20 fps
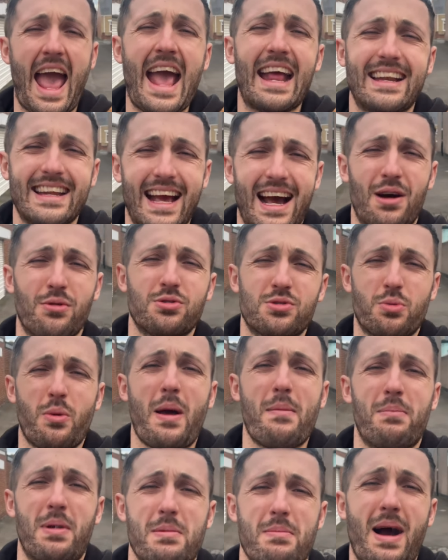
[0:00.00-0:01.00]
Eddie Howe's
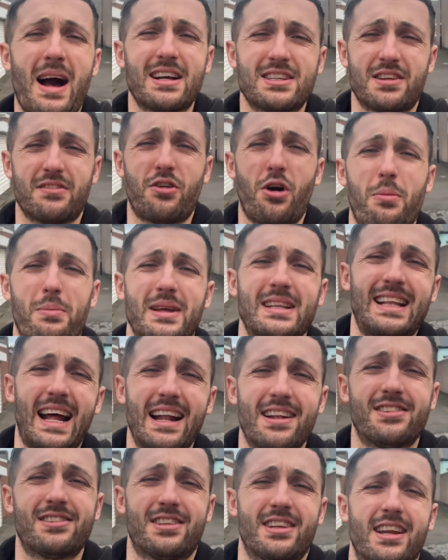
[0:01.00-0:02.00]
Wembley mags have got me
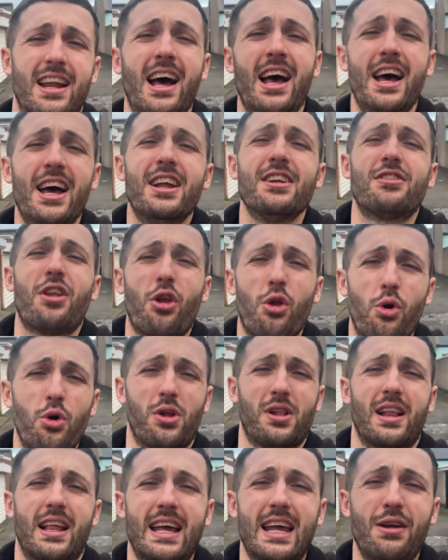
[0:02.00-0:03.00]
dancing to
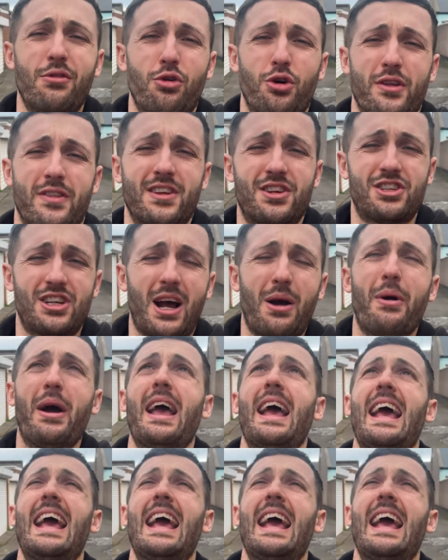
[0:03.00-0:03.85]
Local Hero in the shower,